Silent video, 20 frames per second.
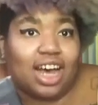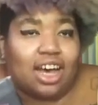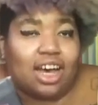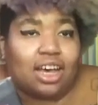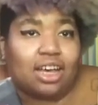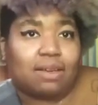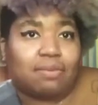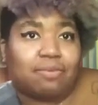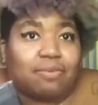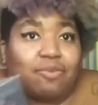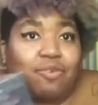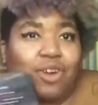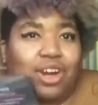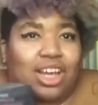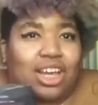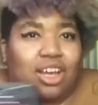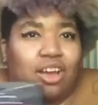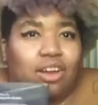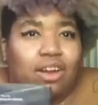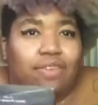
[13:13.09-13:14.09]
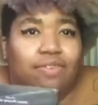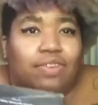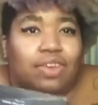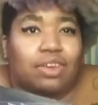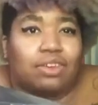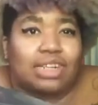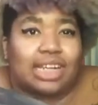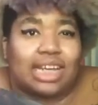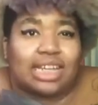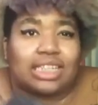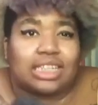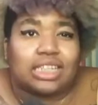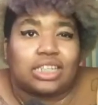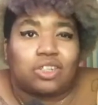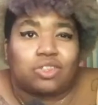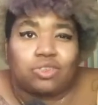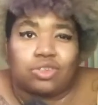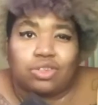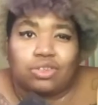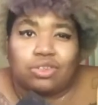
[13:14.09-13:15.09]
I'm working on a few
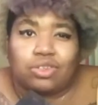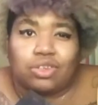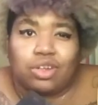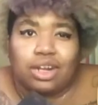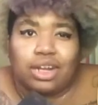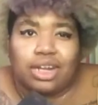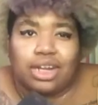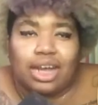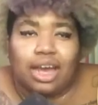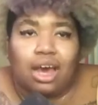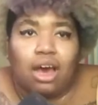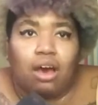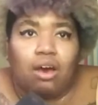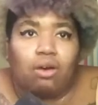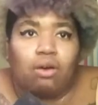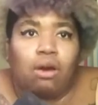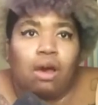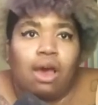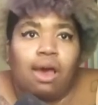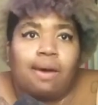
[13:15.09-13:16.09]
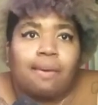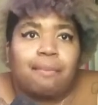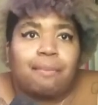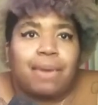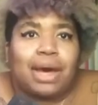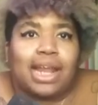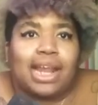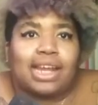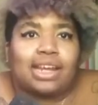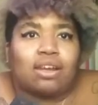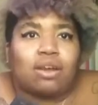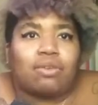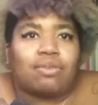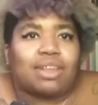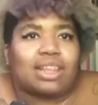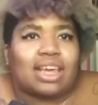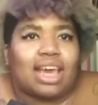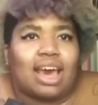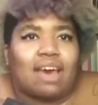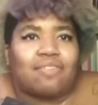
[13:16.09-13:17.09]
Nancy Drews right now, but I don't
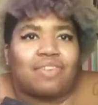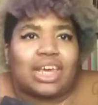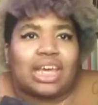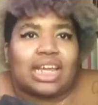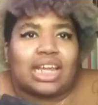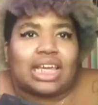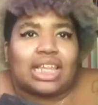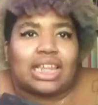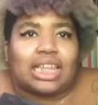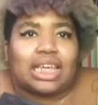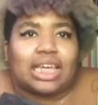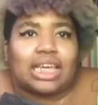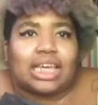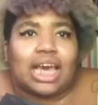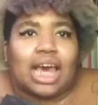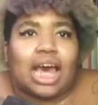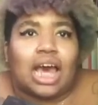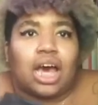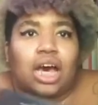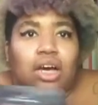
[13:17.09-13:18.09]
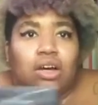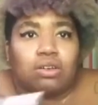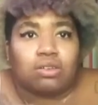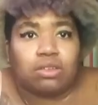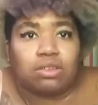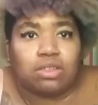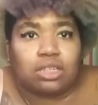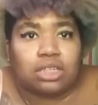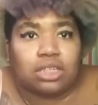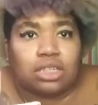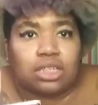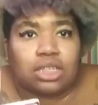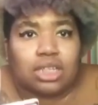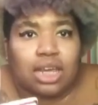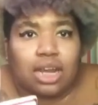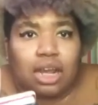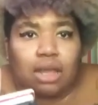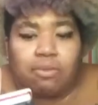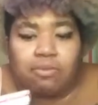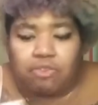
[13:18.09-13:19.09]
really have anything else
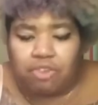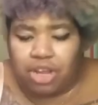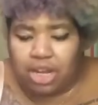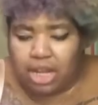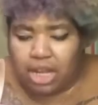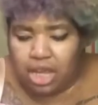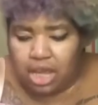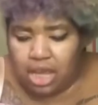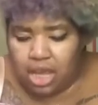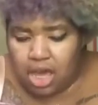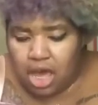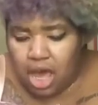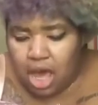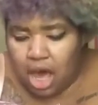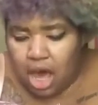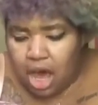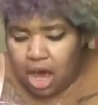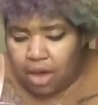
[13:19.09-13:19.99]
that I'm reading.